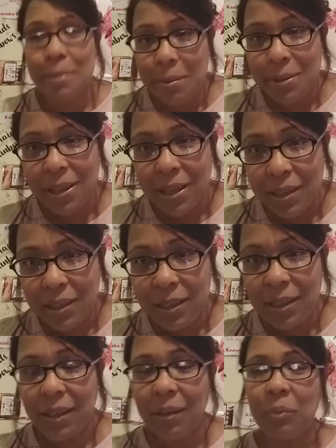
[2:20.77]
remember
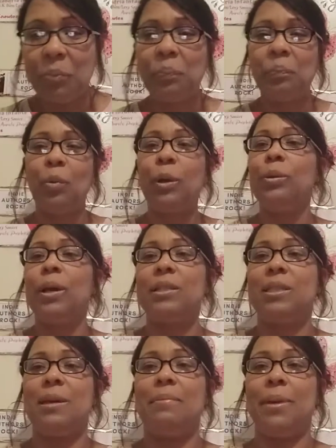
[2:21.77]
the what you
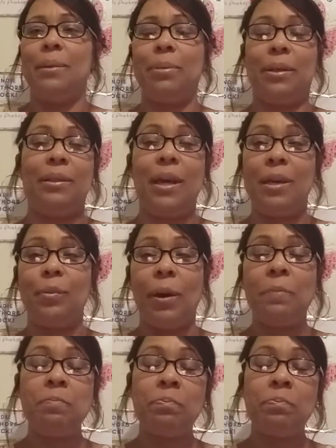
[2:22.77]
guys sent me. But anyway.